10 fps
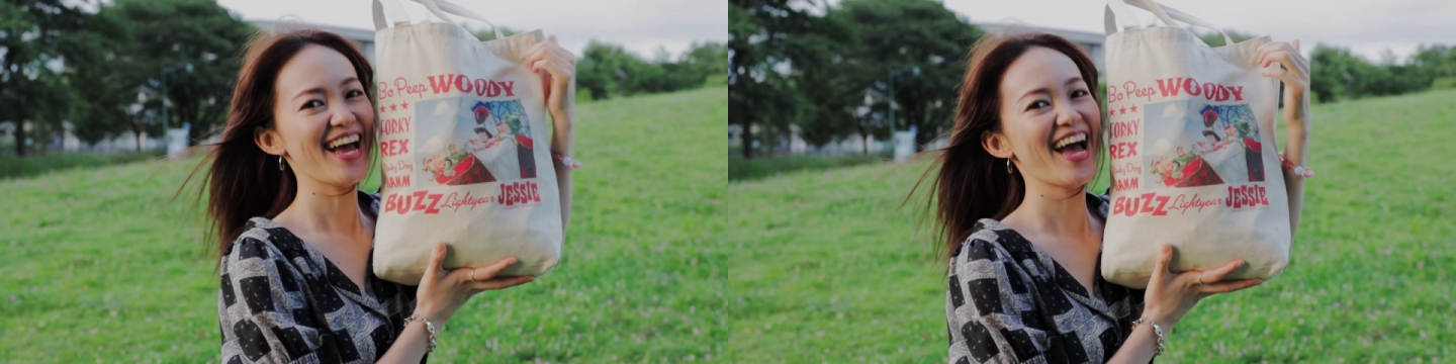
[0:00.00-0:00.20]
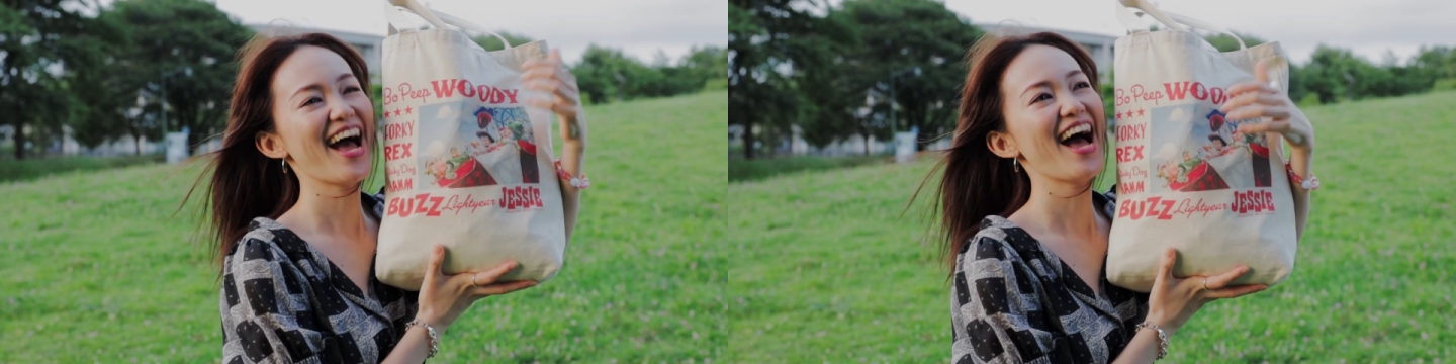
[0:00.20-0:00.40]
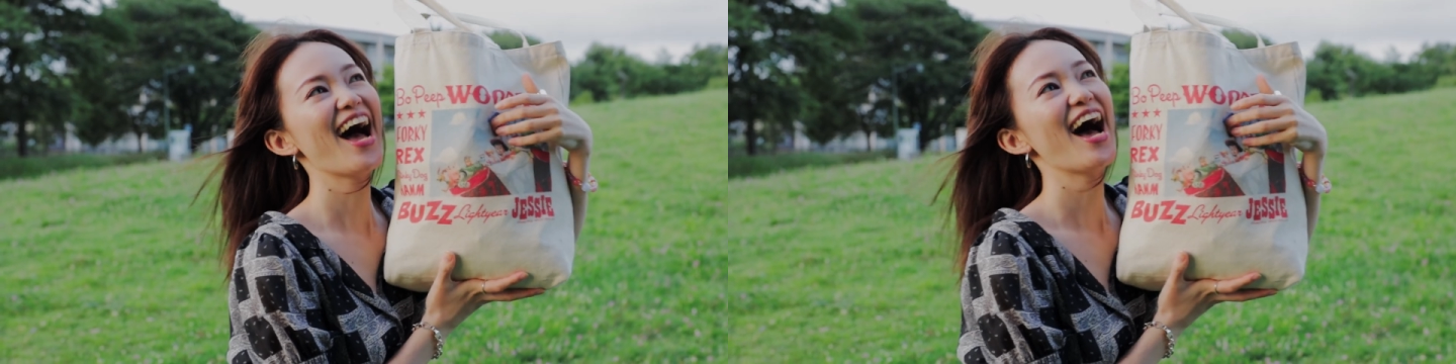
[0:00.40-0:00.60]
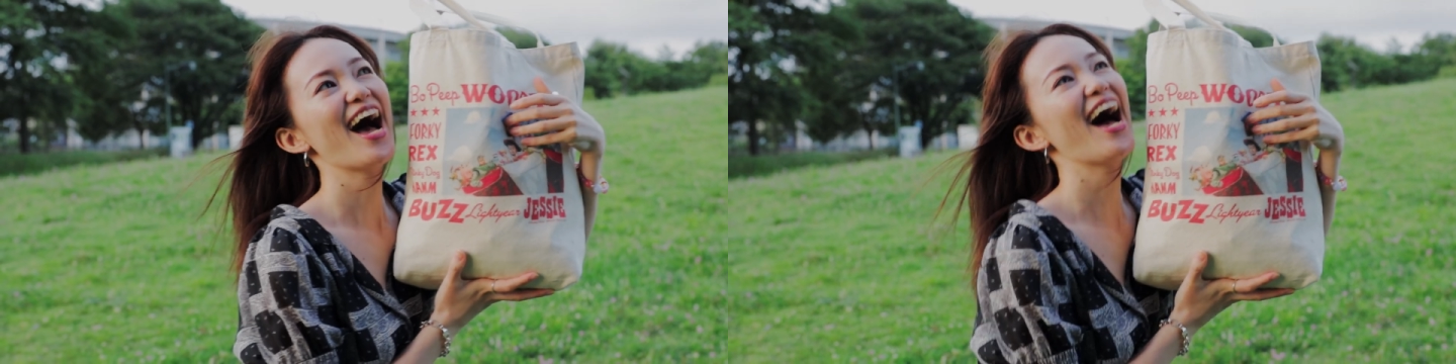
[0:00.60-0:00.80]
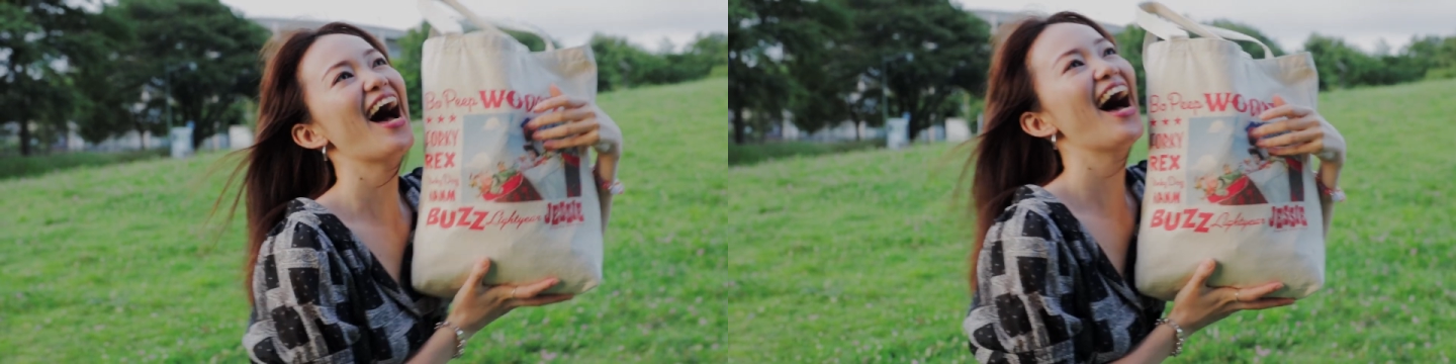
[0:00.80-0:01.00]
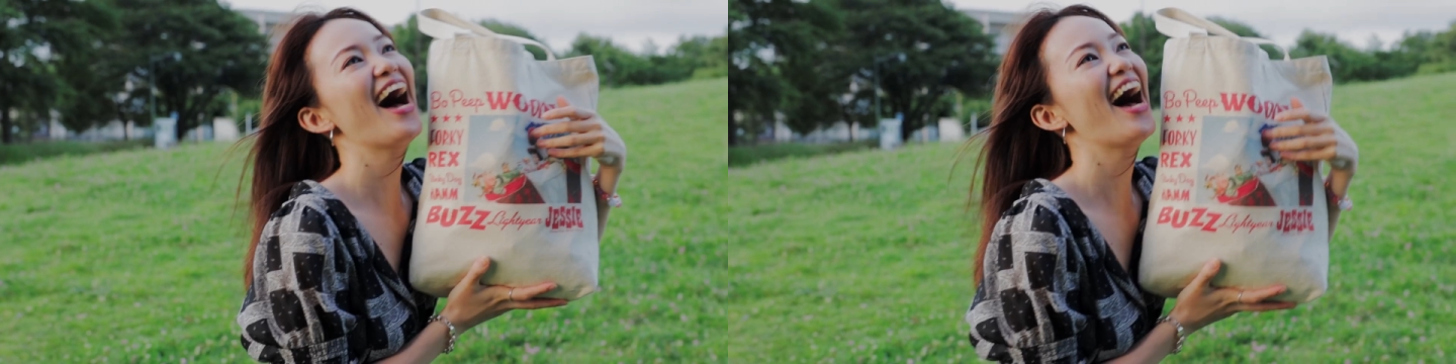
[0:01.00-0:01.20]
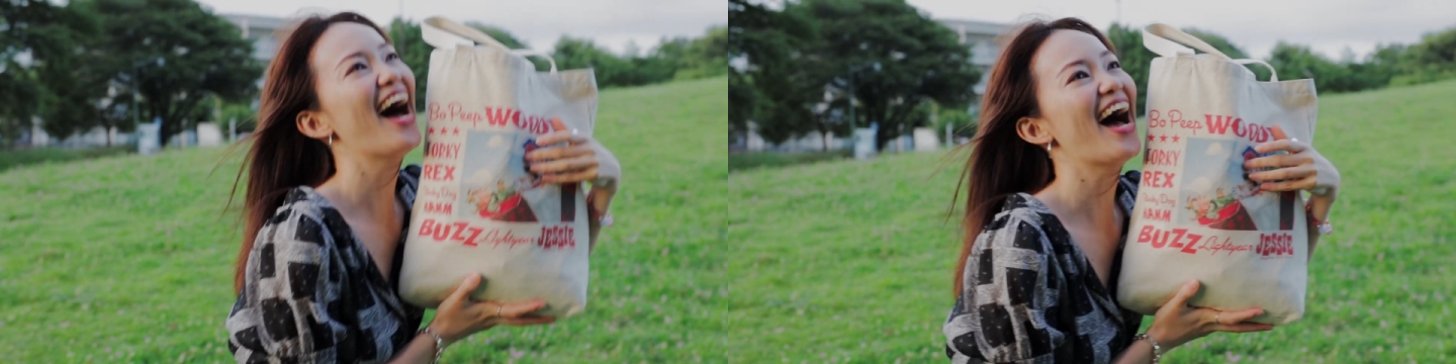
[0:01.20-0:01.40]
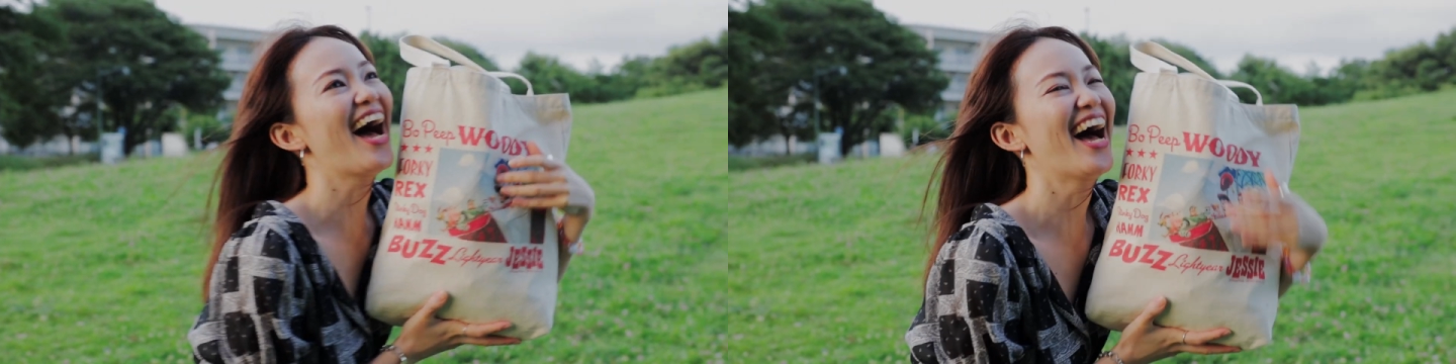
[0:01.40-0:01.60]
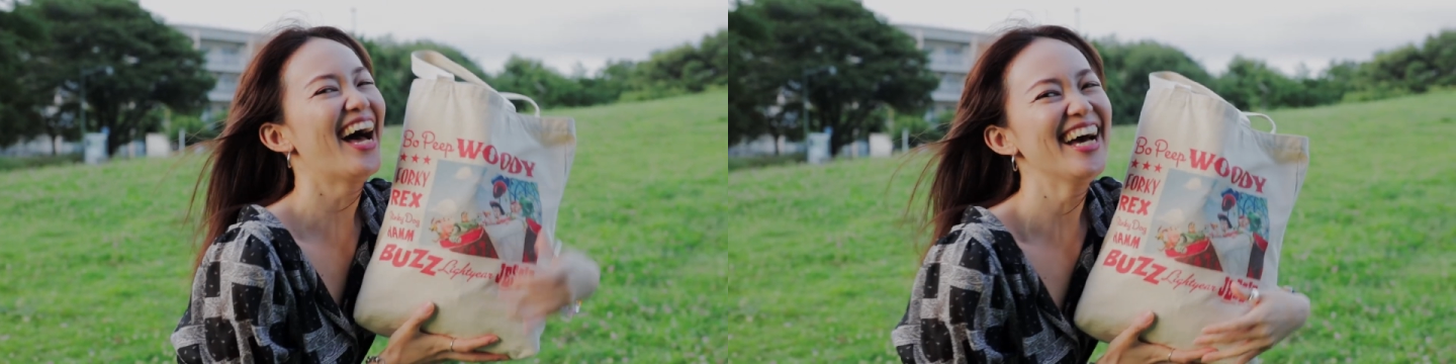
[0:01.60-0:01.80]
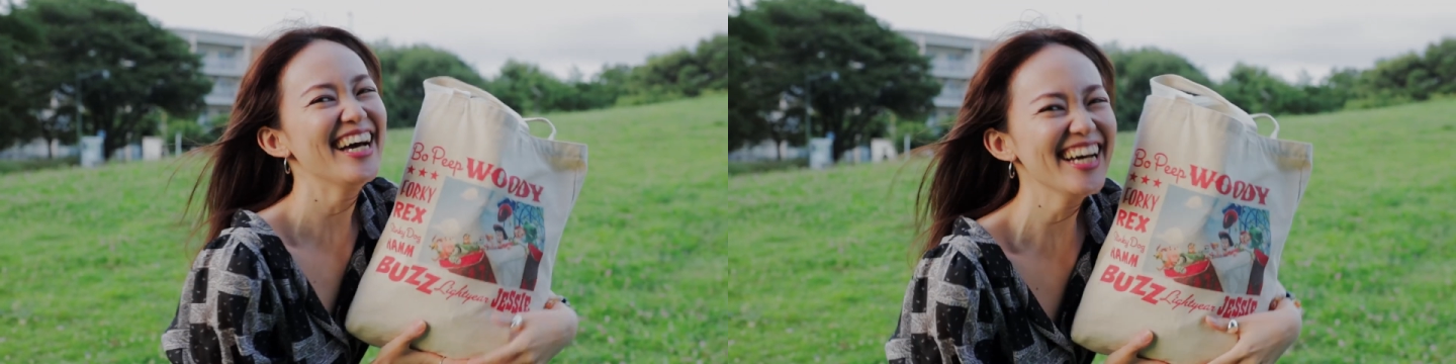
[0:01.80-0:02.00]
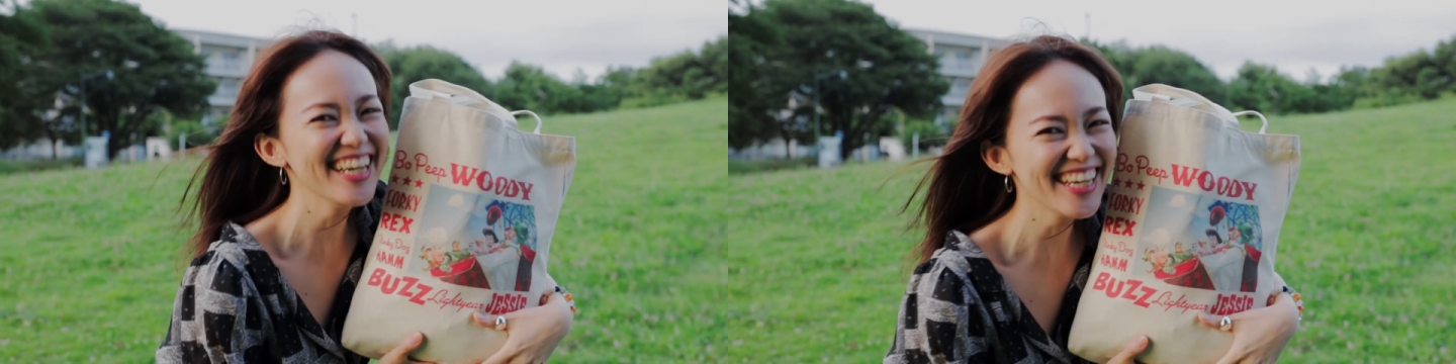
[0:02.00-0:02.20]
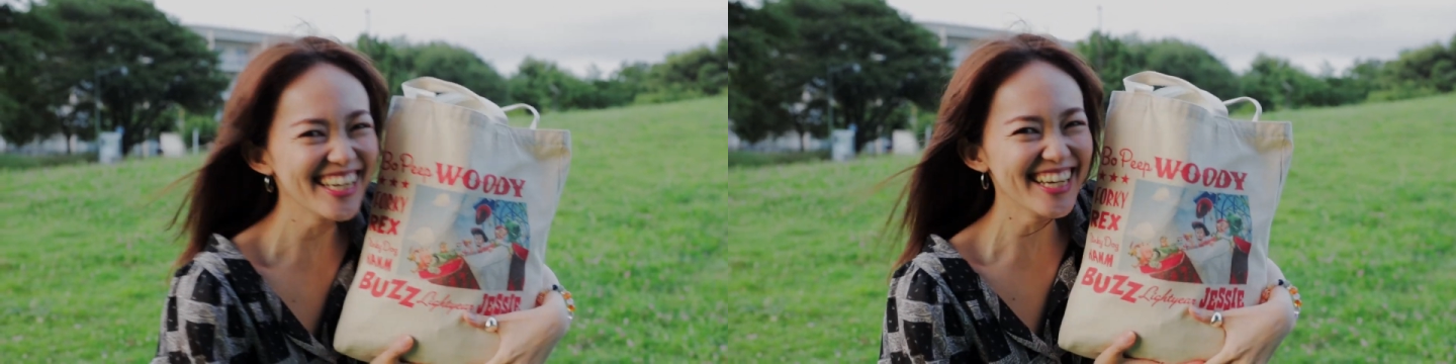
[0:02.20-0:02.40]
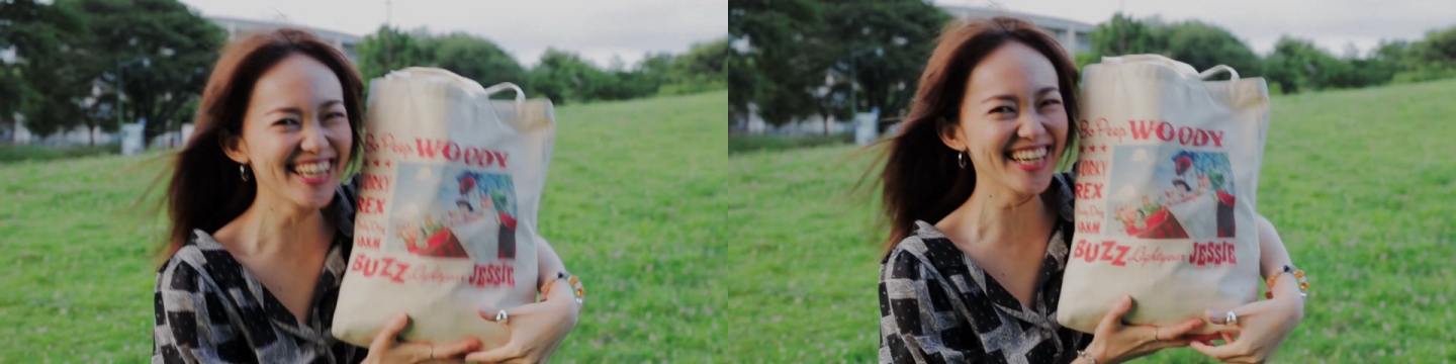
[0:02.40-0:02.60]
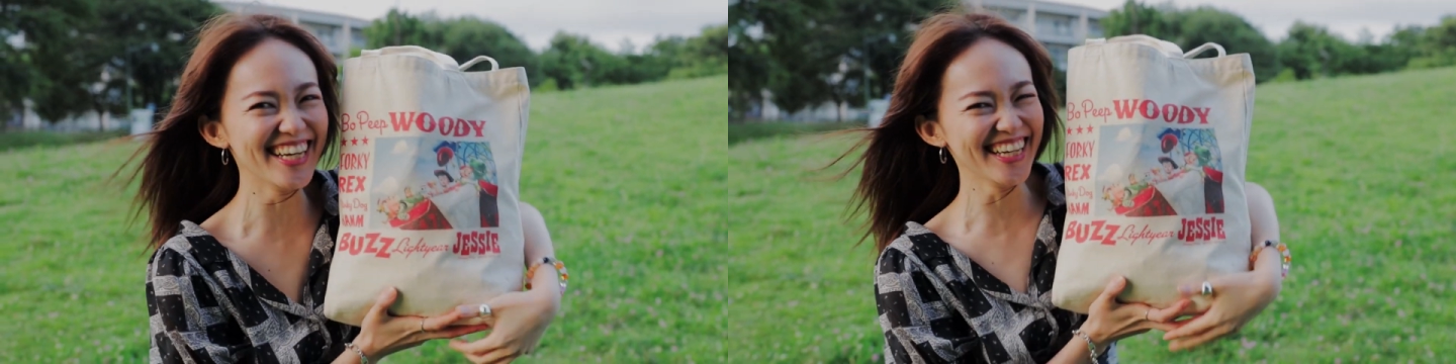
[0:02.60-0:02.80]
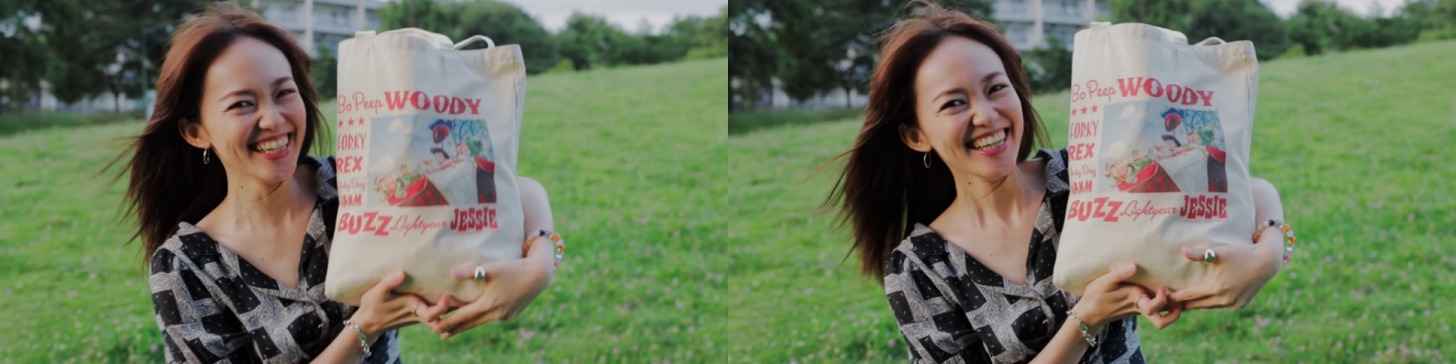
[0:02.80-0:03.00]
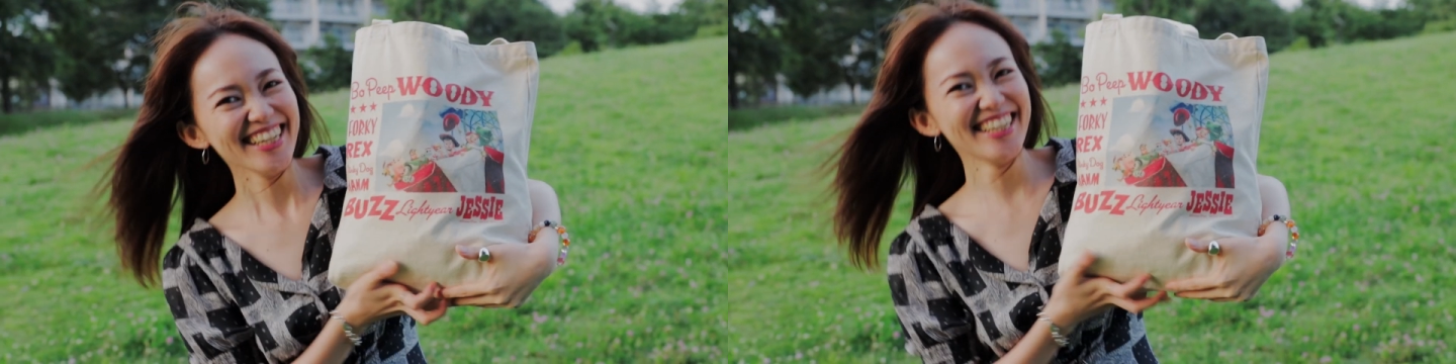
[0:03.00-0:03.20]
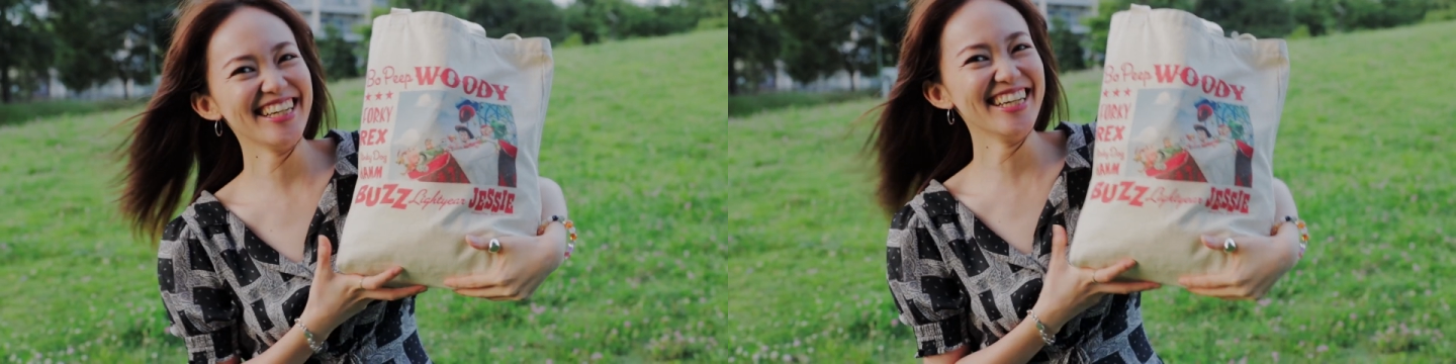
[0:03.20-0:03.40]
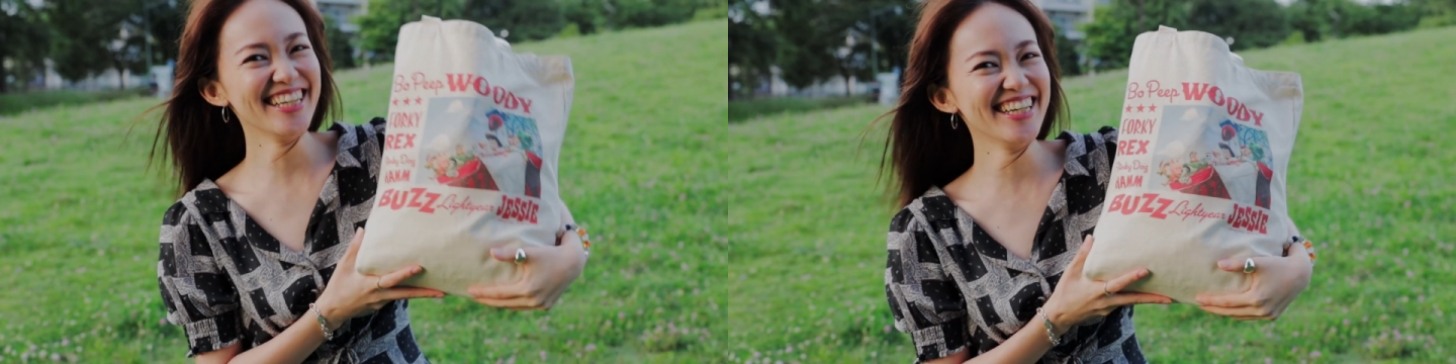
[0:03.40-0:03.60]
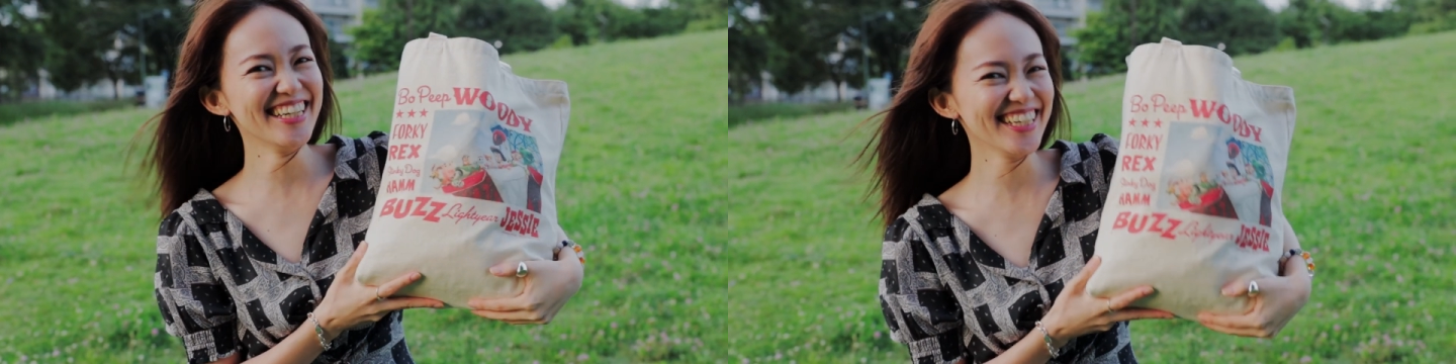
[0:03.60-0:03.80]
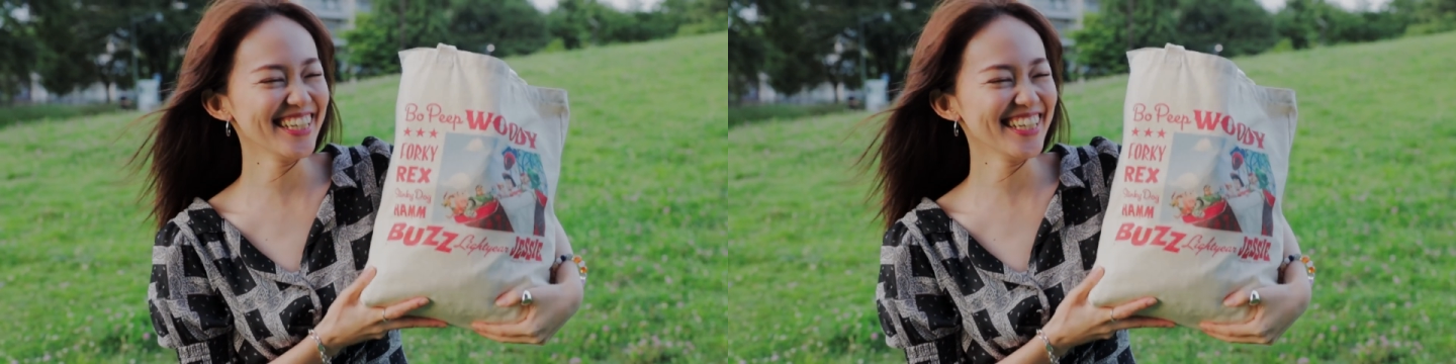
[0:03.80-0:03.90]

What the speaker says: absolutely amazing. And it fit really well